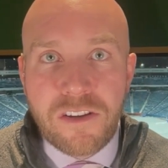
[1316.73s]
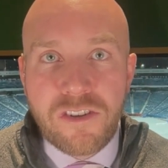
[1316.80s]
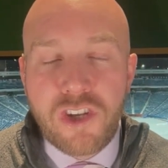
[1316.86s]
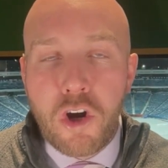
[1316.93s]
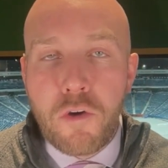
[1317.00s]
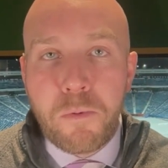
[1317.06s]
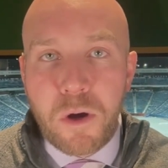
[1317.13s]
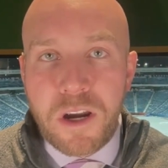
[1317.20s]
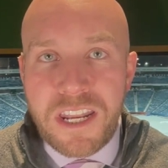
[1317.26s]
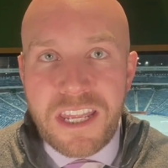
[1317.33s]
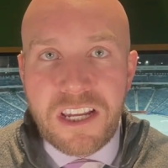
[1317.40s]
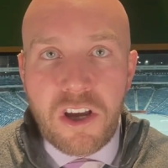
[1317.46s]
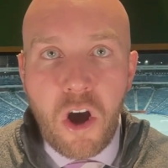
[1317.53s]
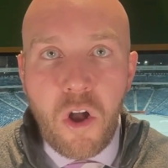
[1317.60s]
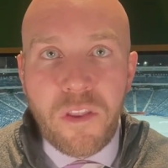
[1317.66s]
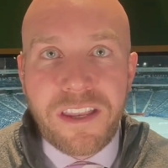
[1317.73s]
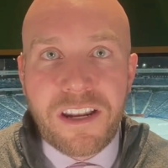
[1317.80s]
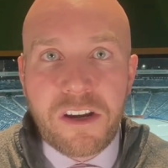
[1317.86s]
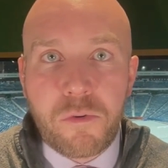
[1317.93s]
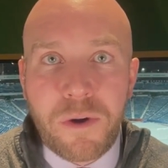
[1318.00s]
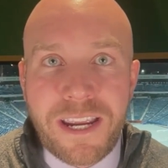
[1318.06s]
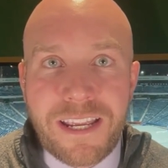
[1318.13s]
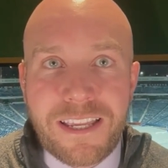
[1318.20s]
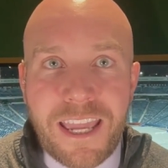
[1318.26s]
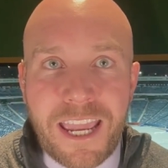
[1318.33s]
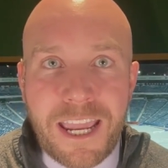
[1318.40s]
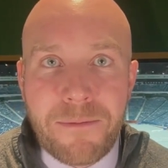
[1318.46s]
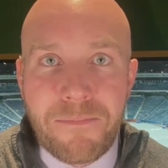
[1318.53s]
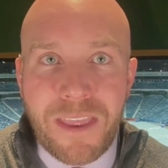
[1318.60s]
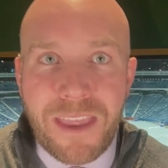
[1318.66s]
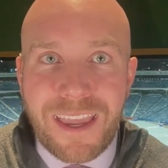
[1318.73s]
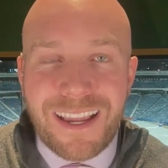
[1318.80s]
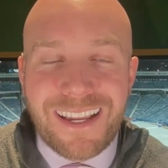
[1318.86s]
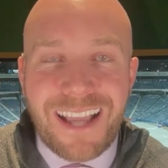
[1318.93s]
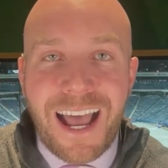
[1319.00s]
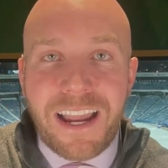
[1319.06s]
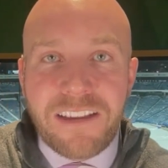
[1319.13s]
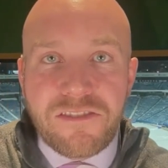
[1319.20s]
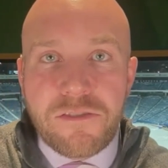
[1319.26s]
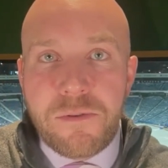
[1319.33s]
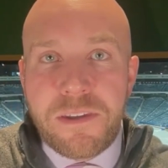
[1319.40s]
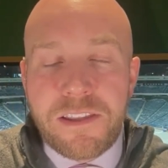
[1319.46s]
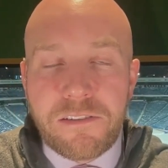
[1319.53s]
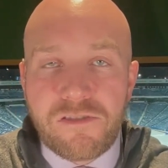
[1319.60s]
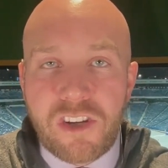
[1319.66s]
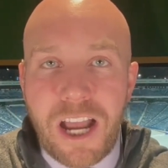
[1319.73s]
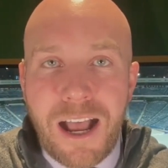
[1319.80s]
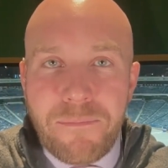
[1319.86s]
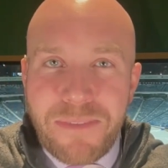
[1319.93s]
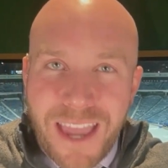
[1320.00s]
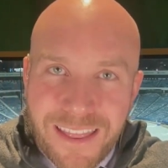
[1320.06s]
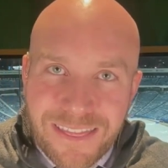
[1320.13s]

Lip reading: Joe Brady calling a great game, guys doing their job.